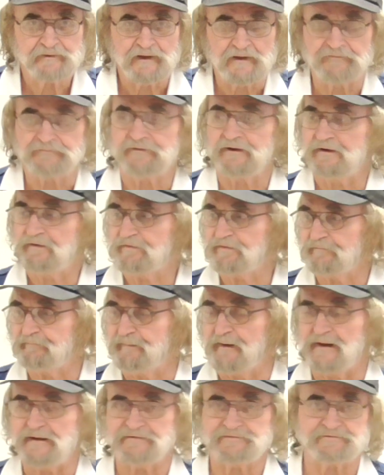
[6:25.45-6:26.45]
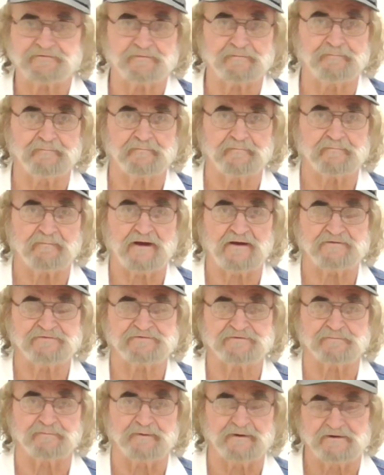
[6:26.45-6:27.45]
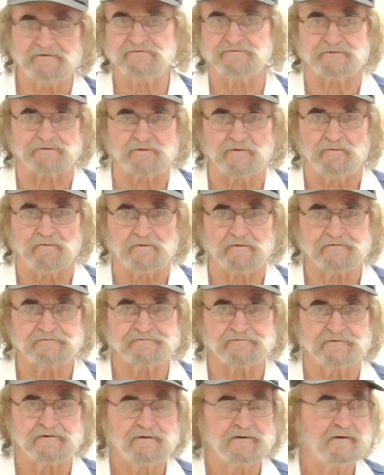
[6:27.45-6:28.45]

and take the Master Mason course,